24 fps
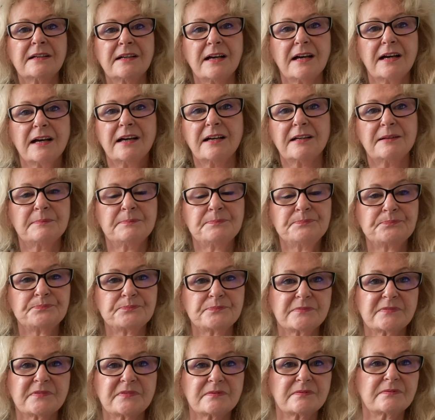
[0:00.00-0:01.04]

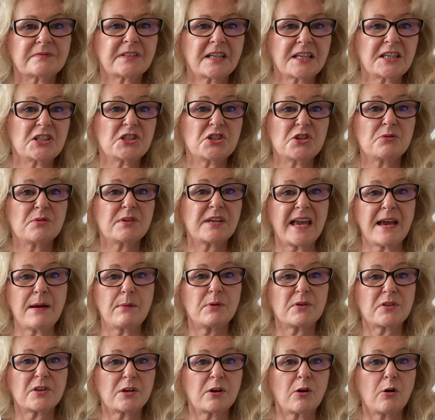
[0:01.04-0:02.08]
that you do get
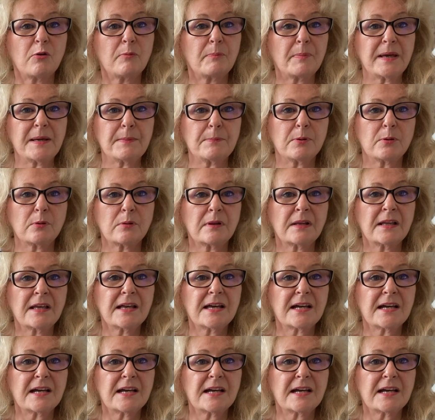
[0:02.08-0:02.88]
with a lot of people,